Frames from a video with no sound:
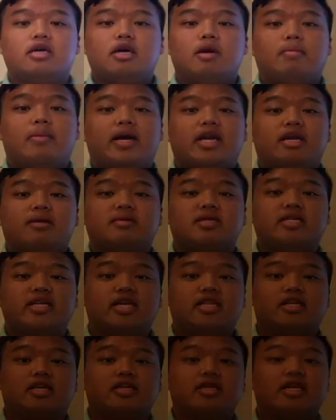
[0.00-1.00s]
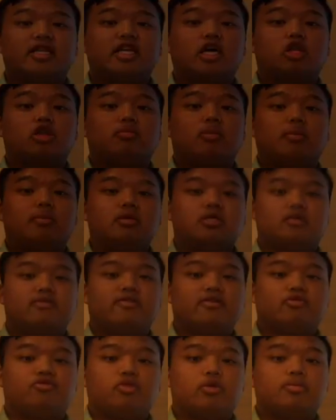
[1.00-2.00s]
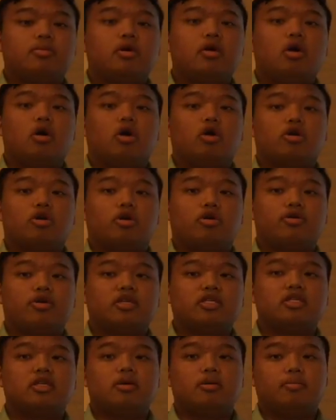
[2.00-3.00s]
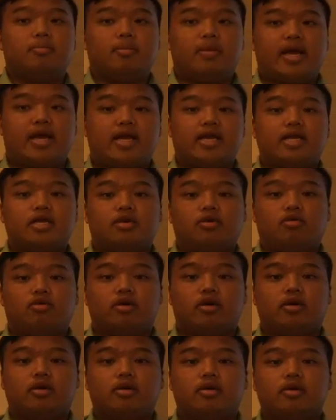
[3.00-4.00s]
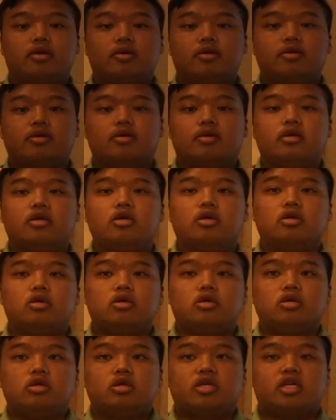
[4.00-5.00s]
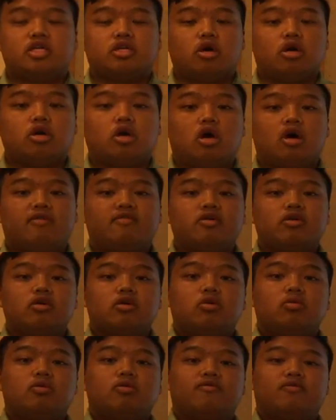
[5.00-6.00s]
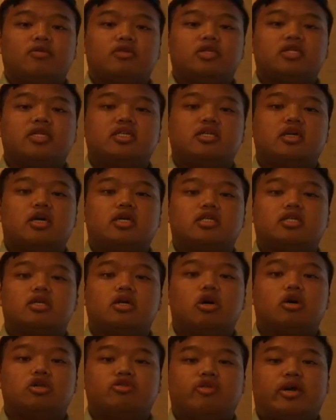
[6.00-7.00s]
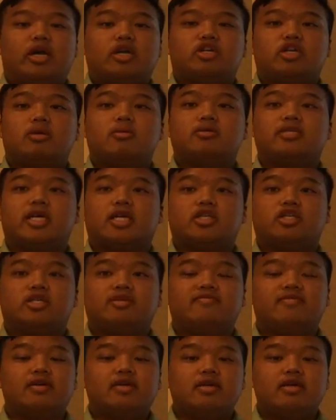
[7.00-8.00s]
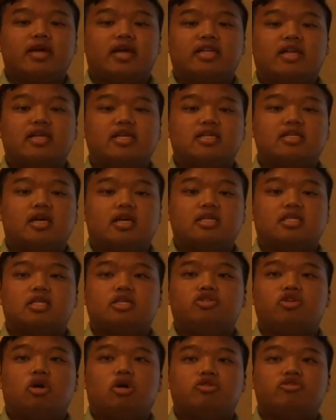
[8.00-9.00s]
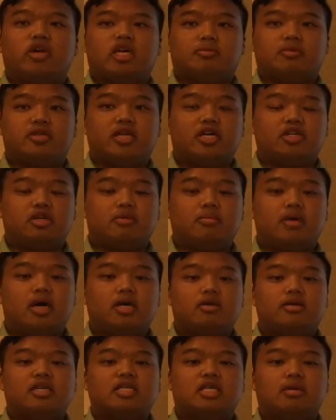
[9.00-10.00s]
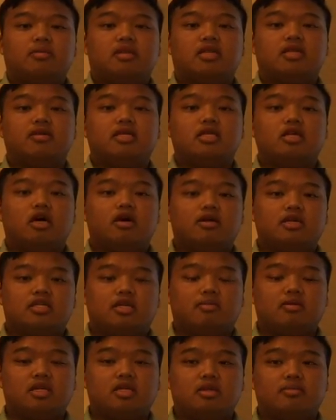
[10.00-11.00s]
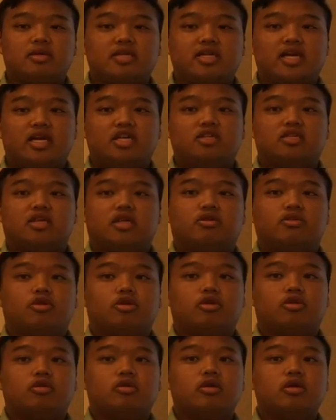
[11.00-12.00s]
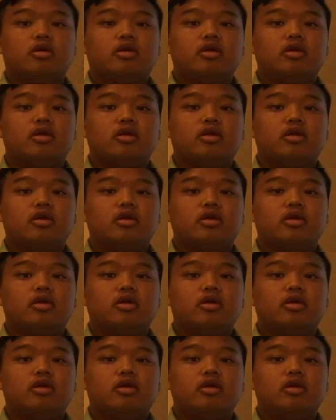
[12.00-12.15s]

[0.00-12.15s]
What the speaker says: My name is Nathan and the other members of our group are Curtis, Maggie, and Lauren. To start off, we'll first discuss our strategy and objective, and then discuss our transportation model and some of the limitations that occurred.